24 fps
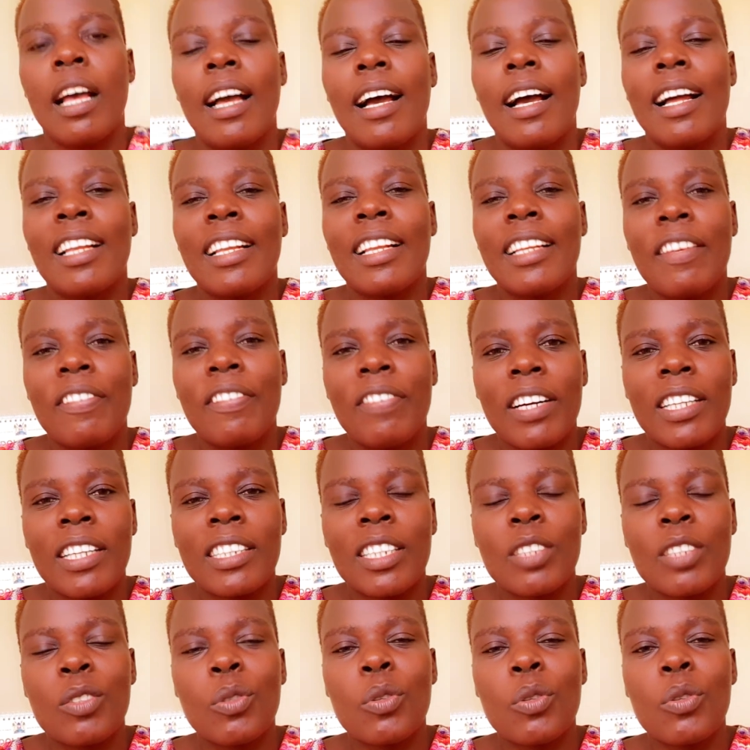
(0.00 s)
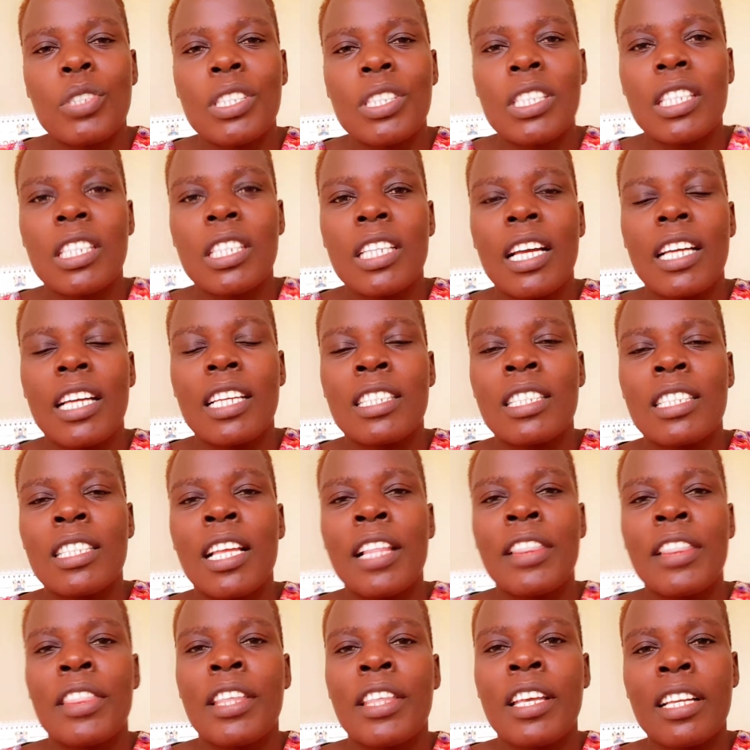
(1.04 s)
Another factor to consider is
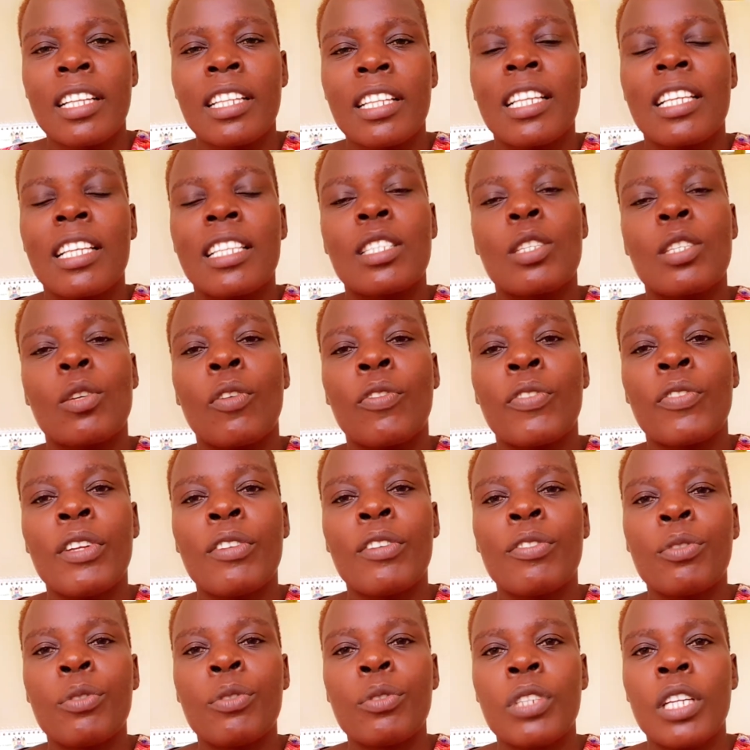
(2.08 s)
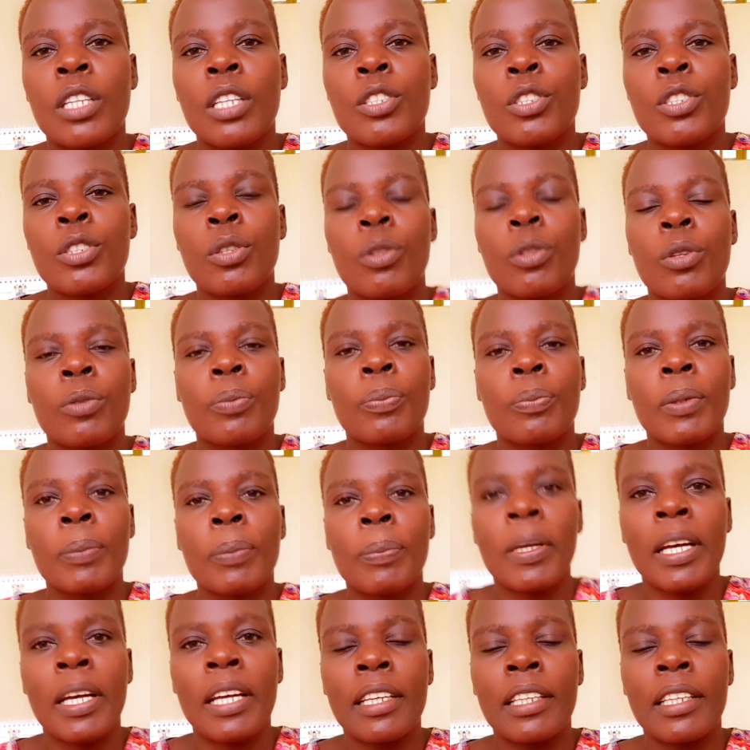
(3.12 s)
the thickness of the food that you're
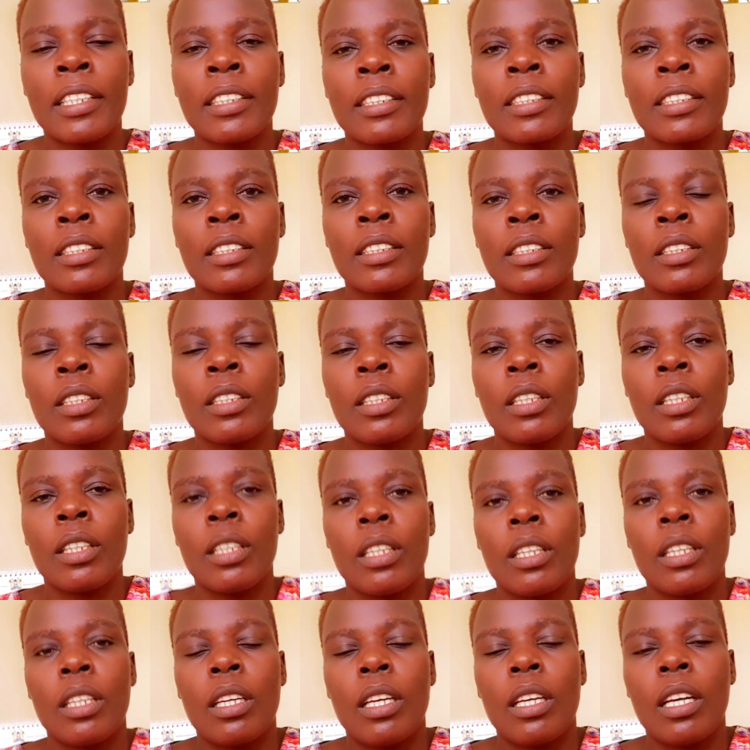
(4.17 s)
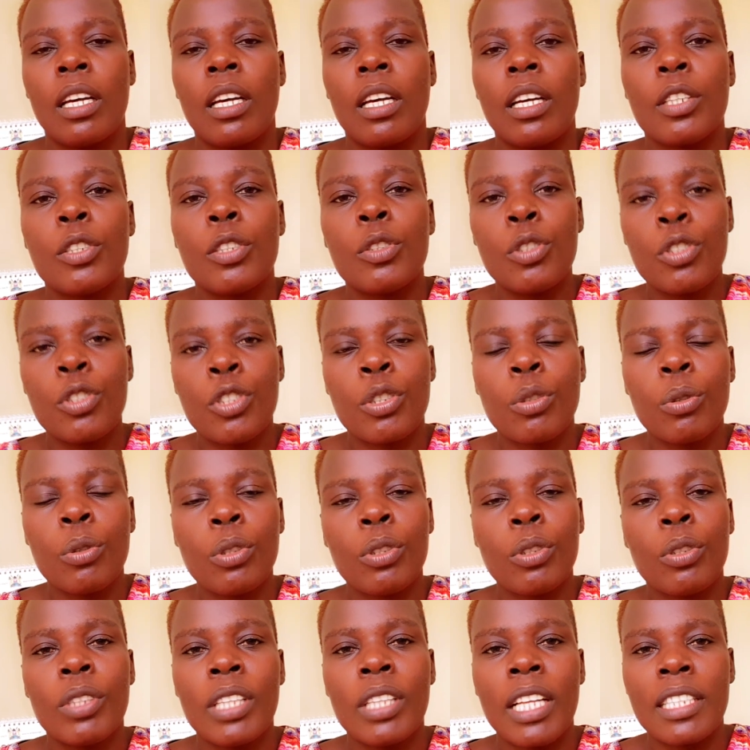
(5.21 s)
preparing. You should
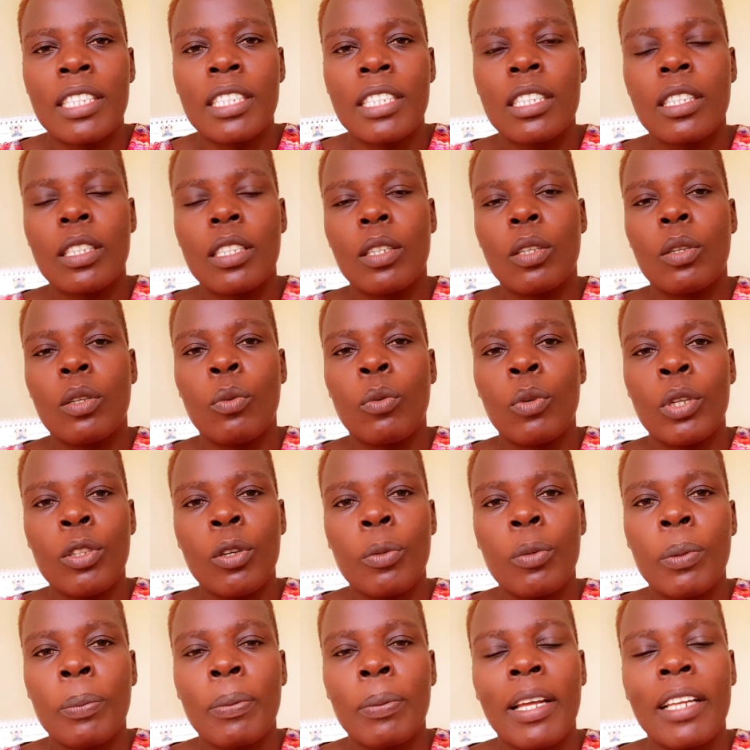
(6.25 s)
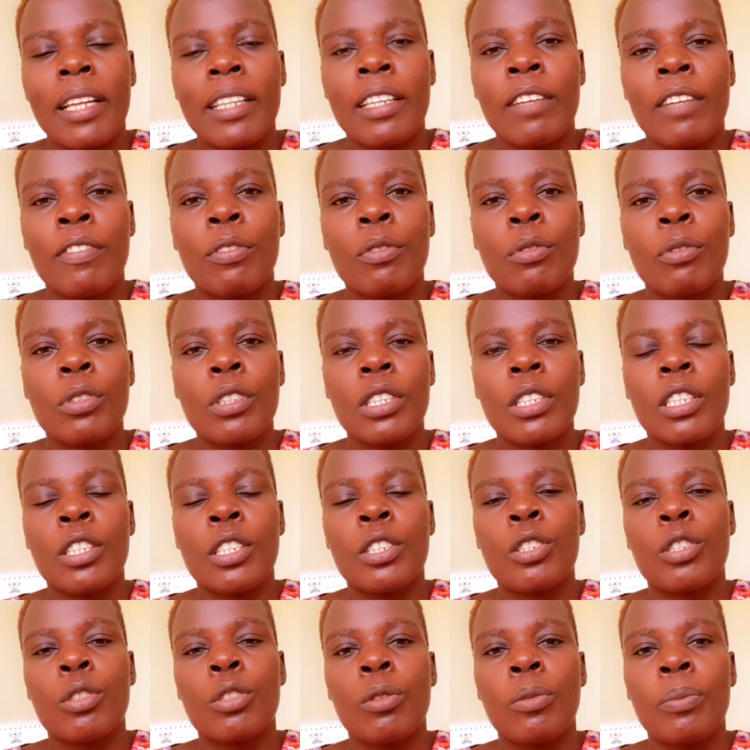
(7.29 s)
know that when you're preparing the food, it
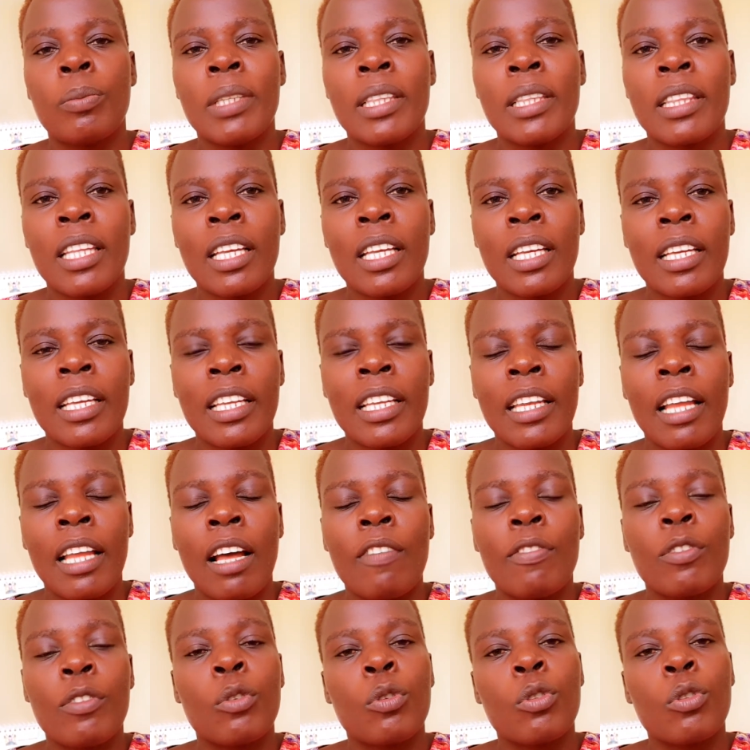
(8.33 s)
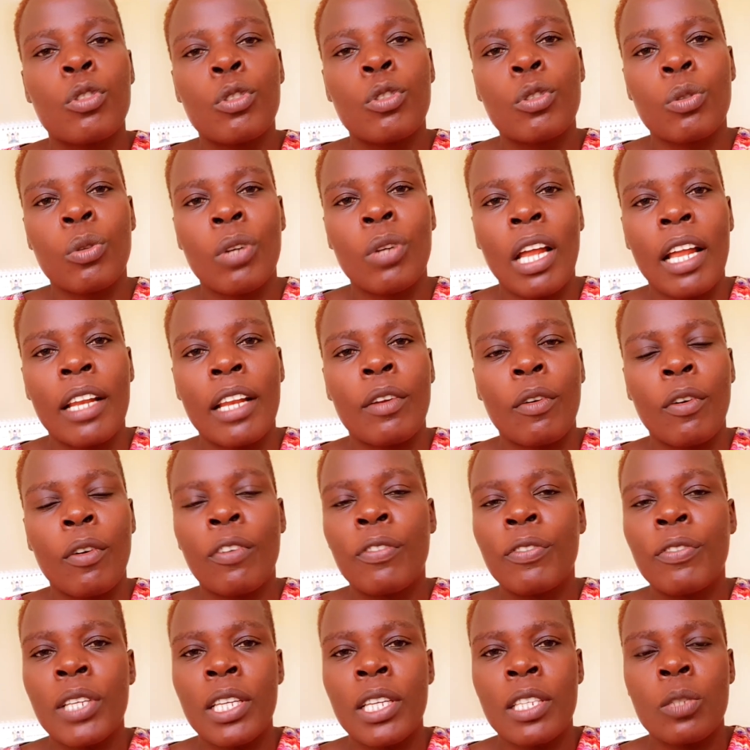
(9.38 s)
should be thick enough not to run
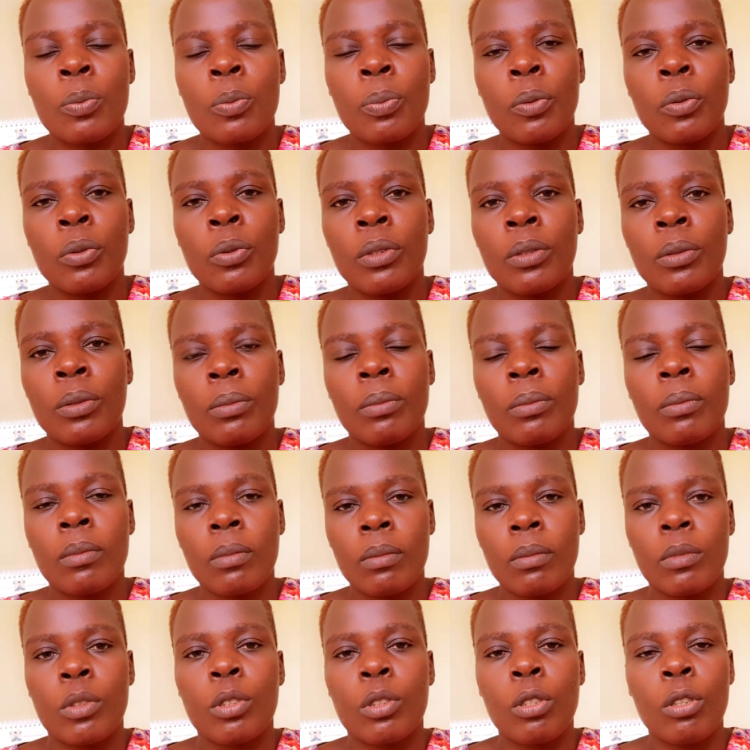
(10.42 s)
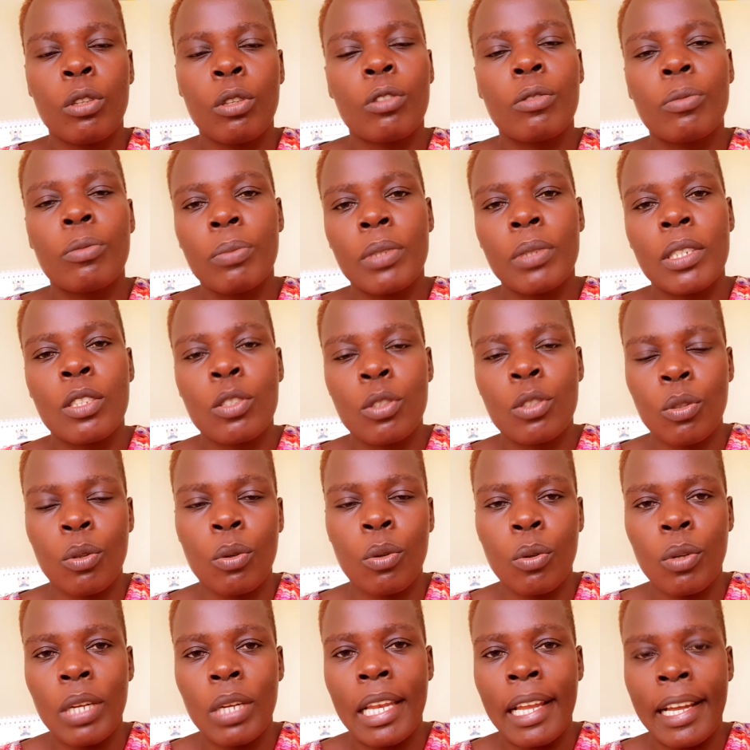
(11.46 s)
off the spoon. It should not be
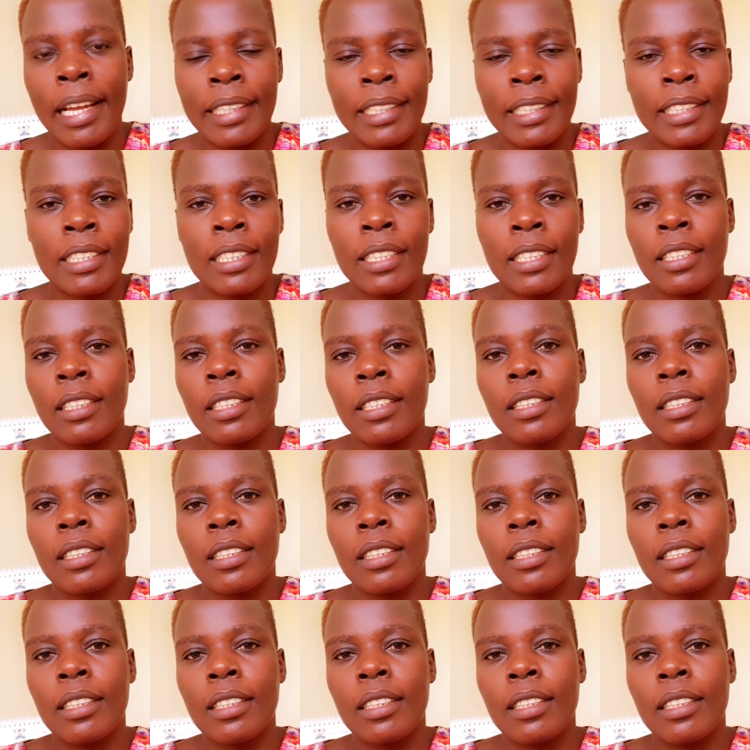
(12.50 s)
so light.